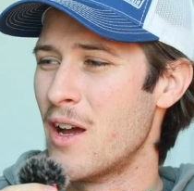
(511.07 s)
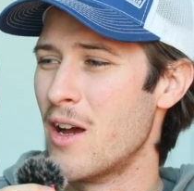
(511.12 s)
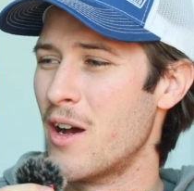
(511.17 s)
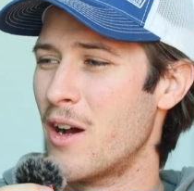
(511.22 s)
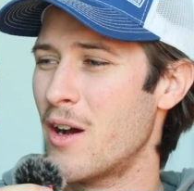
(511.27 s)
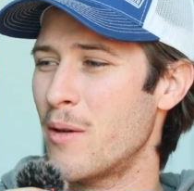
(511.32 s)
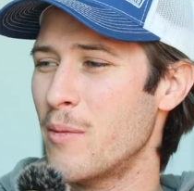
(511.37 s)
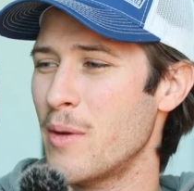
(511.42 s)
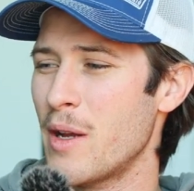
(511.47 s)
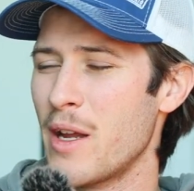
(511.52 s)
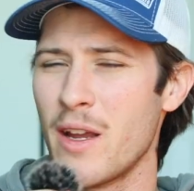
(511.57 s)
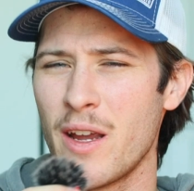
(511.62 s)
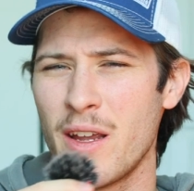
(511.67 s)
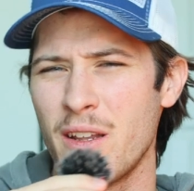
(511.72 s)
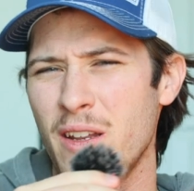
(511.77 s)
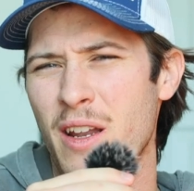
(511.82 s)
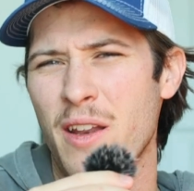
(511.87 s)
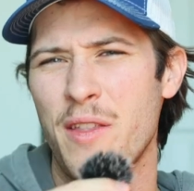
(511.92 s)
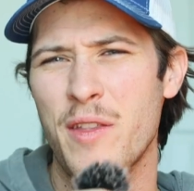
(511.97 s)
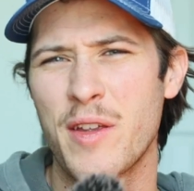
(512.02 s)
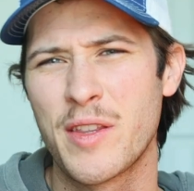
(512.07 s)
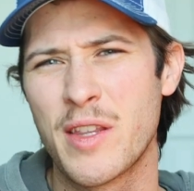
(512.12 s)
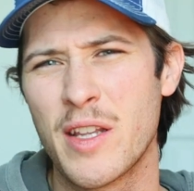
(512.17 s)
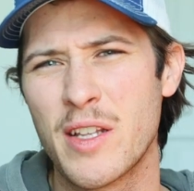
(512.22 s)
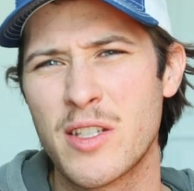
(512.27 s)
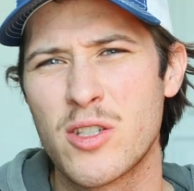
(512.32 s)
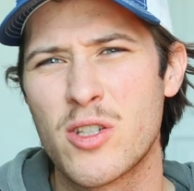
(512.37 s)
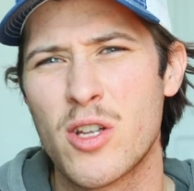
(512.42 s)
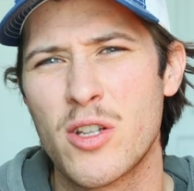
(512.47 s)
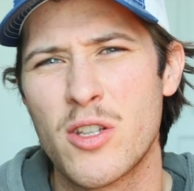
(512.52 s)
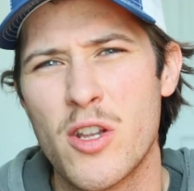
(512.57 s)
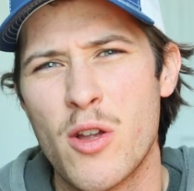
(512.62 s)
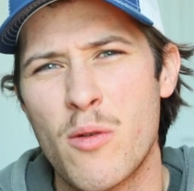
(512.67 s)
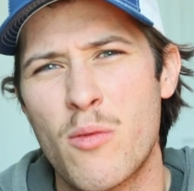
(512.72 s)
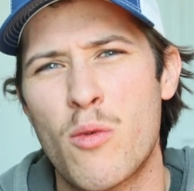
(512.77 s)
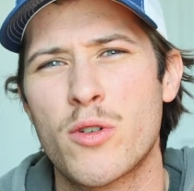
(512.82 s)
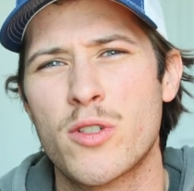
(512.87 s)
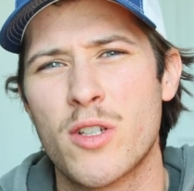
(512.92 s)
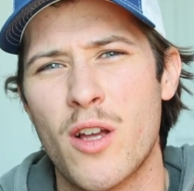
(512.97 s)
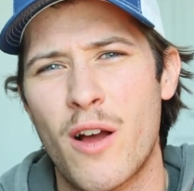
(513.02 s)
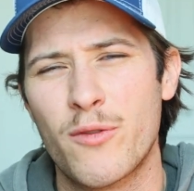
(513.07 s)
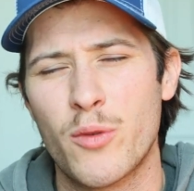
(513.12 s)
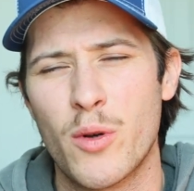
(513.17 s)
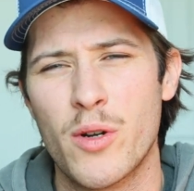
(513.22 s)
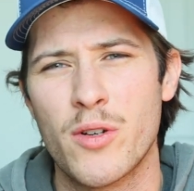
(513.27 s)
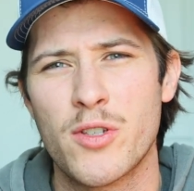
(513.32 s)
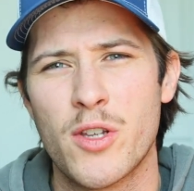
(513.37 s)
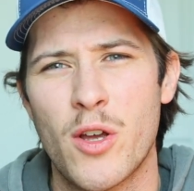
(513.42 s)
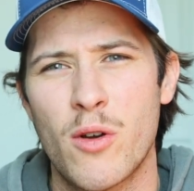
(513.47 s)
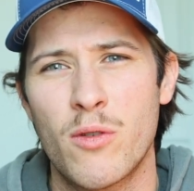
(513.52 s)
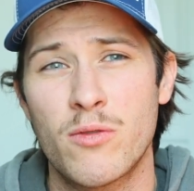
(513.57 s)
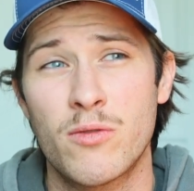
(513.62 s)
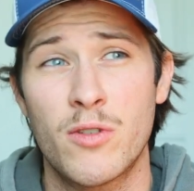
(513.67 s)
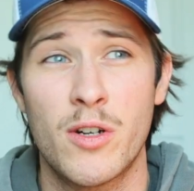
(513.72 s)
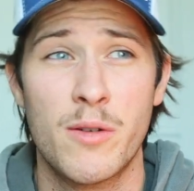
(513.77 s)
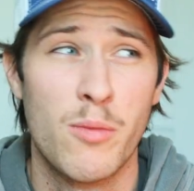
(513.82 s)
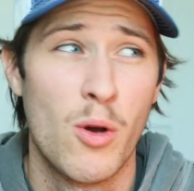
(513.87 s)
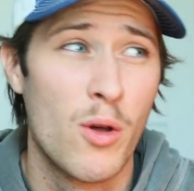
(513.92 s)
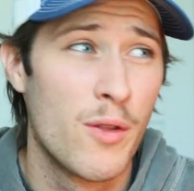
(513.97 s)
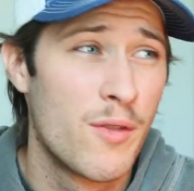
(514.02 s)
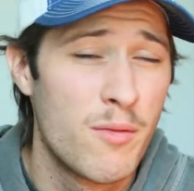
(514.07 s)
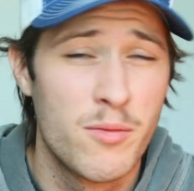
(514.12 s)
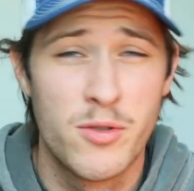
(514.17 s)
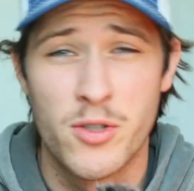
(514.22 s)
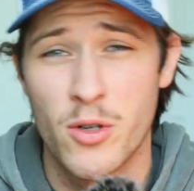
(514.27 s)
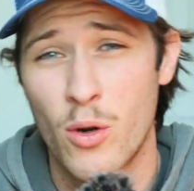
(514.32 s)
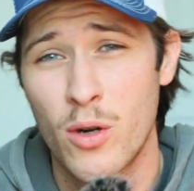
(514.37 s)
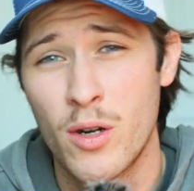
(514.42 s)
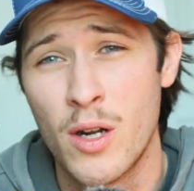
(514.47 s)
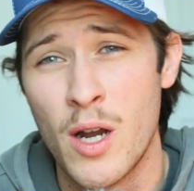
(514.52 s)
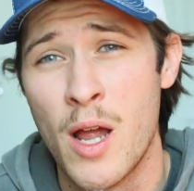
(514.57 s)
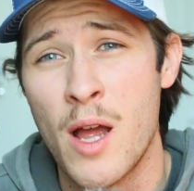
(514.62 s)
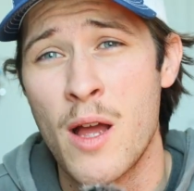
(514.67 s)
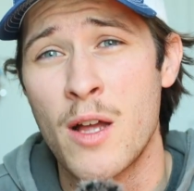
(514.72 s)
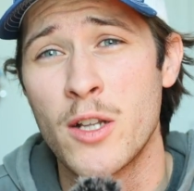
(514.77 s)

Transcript: And I think this is good to know more software. So learn both of them, sure.